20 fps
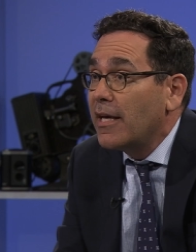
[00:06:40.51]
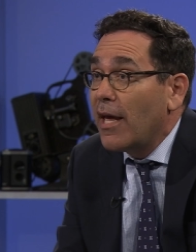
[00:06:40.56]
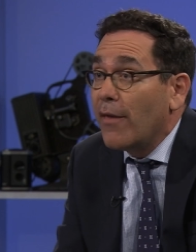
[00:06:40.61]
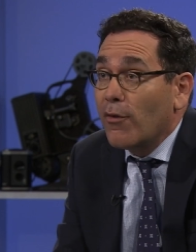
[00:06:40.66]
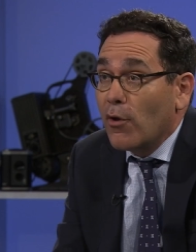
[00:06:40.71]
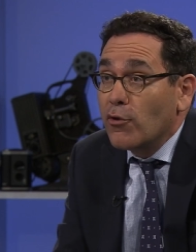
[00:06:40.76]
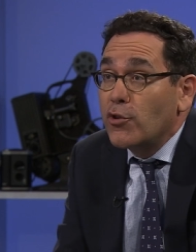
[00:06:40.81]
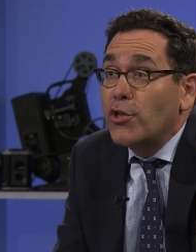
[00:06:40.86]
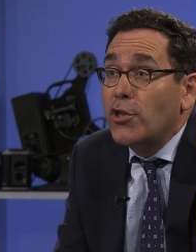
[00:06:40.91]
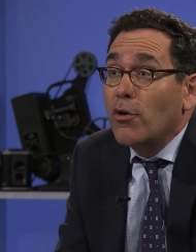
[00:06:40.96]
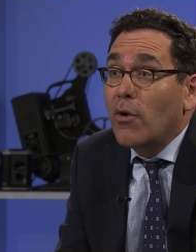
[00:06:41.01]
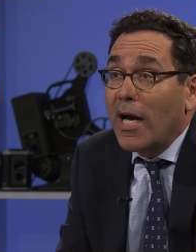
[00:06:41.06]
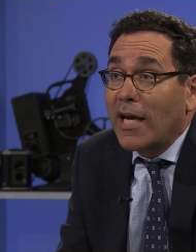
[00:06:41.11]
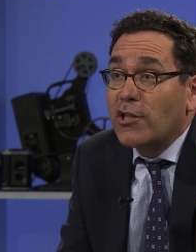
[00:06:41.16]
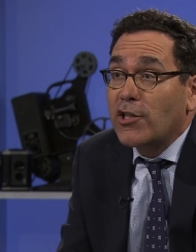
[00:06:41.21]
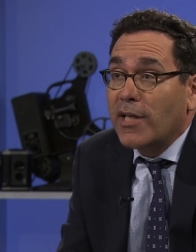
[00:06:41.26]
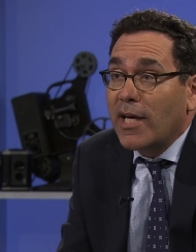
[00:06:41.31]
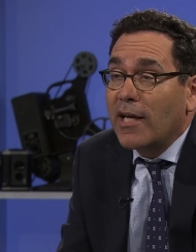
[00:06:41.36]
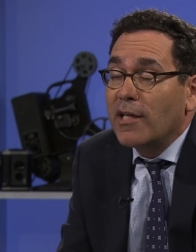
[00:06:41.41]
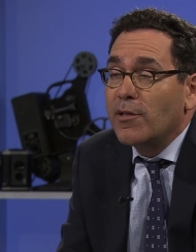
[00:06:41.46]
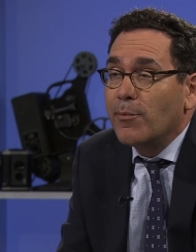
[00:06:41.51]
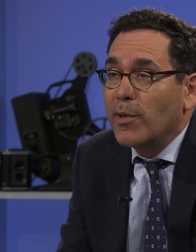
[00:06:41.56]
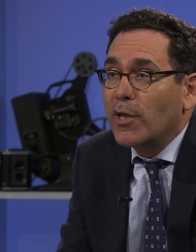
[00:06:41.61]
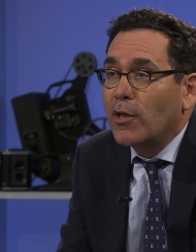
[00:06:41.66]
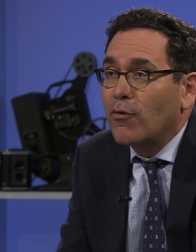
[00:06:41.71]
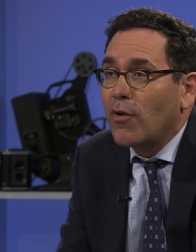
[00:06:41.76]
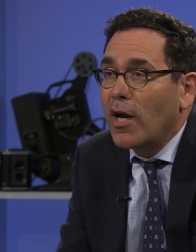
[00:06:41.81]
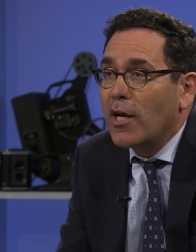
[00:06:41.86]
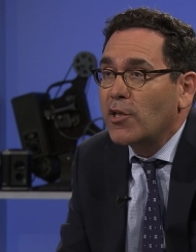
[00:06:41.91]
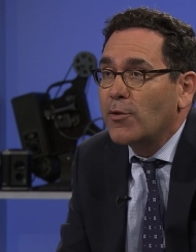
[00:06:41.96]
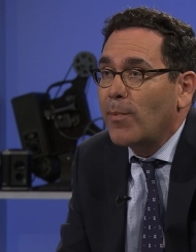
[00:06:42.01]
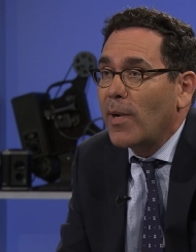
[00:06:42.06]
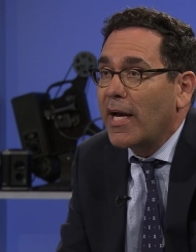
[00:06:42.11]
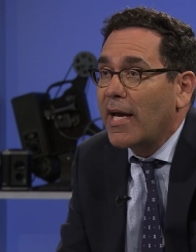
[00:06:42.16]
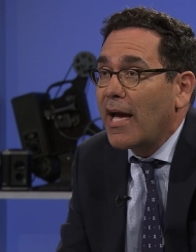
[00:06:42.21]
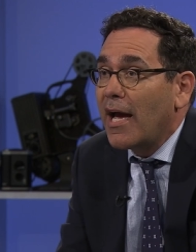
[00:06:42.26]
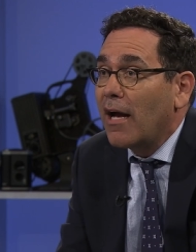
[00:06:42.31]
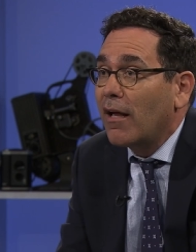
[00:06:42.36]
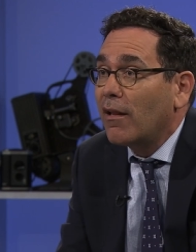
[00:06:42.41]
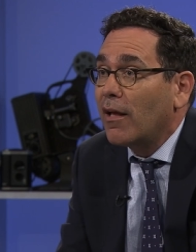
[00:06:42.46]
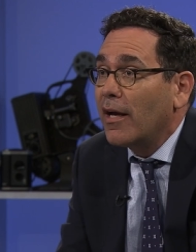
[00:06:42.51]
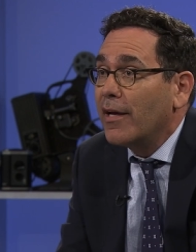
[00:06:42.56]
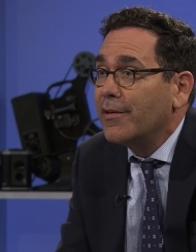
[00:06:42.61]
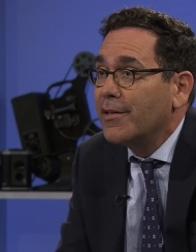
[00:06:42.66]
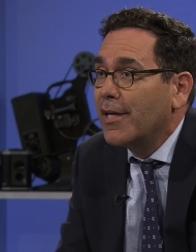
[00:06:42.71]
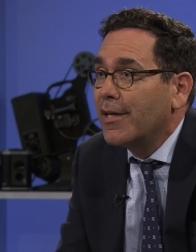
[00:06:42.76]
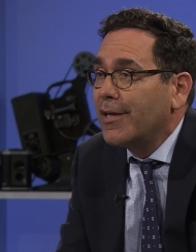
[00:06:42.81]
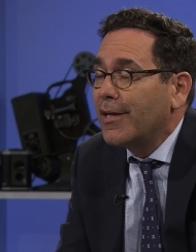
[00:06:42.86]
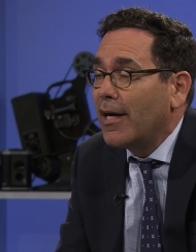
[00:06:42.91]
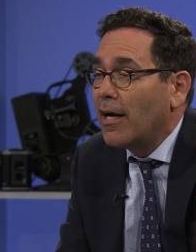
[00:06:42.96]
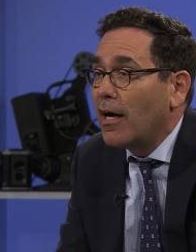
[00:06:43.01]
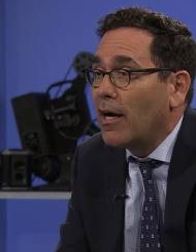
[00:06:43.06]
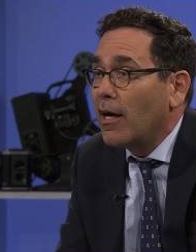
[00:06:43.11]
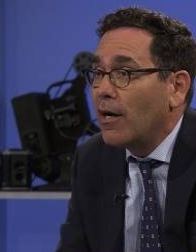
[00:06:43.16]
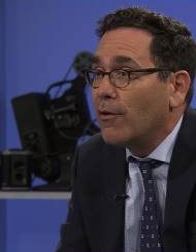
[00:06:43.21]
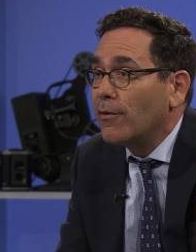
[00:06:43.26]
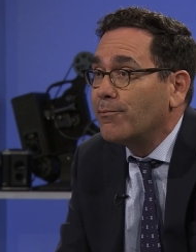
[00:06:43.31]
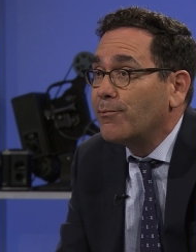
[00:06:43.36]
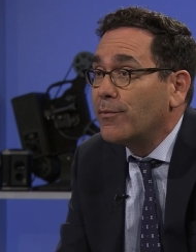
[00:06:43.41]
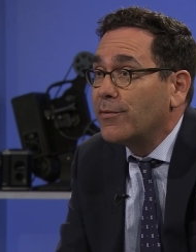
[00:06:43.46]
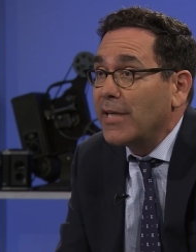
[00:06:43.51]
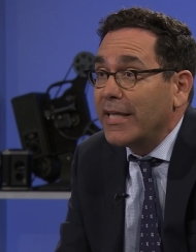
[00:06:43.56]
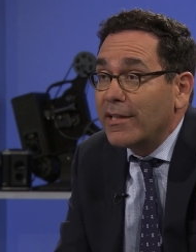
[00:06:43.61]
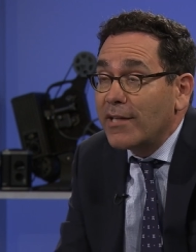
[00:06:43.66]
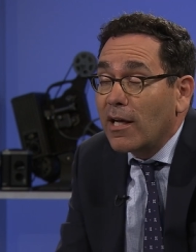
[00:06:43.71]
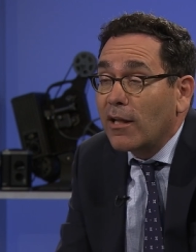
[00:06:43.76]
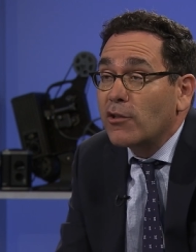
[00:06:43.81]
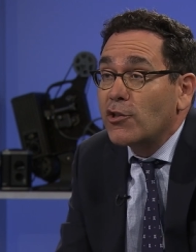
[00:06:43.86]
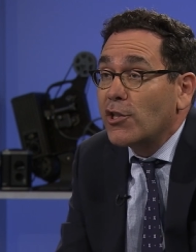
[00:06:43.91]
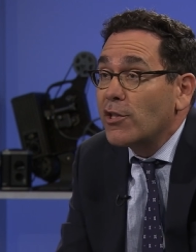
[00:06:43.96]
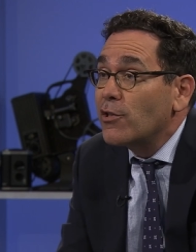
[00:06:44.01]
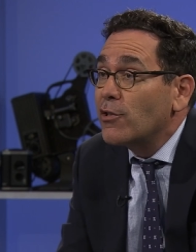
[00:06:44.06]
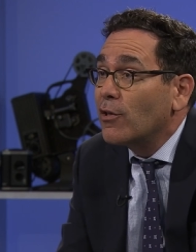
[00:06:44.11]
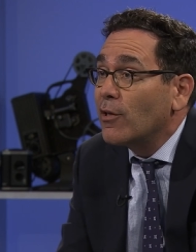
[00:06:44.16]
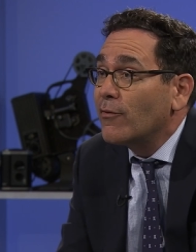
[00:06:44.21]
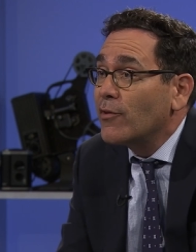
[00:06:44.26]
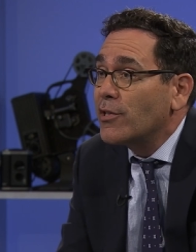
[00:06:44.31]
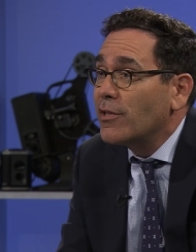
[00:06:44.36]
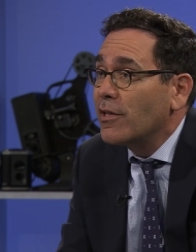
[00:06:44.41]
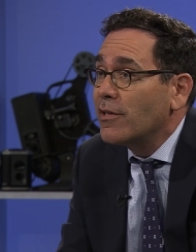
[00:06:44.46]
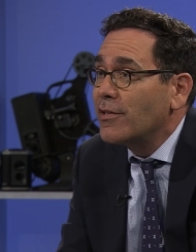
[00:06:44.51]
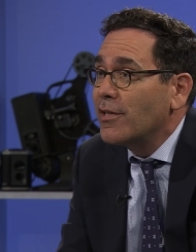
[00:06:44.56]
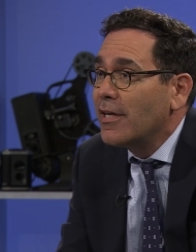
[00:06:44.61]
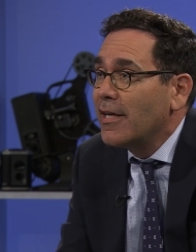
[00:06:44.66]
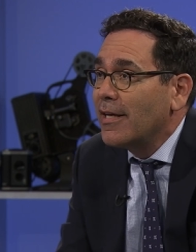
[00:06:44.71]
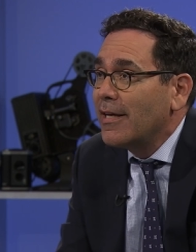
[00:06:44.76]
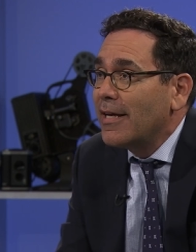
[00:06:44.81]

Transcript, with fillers: and those two actually had to be crushed by Allied uh, intelligence services.